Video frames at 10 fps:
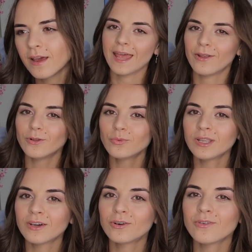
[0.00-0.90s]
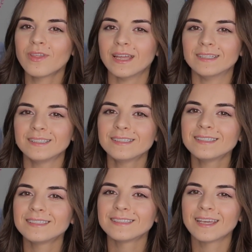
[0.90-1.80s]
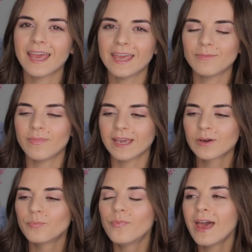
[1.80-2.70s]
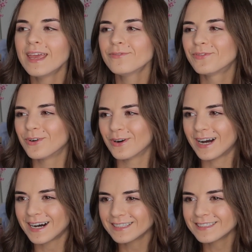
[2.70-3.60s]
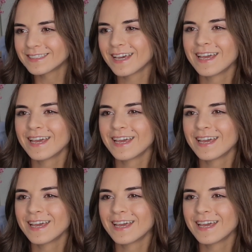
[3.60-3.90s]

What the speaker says: And all we know that this is a big pain for us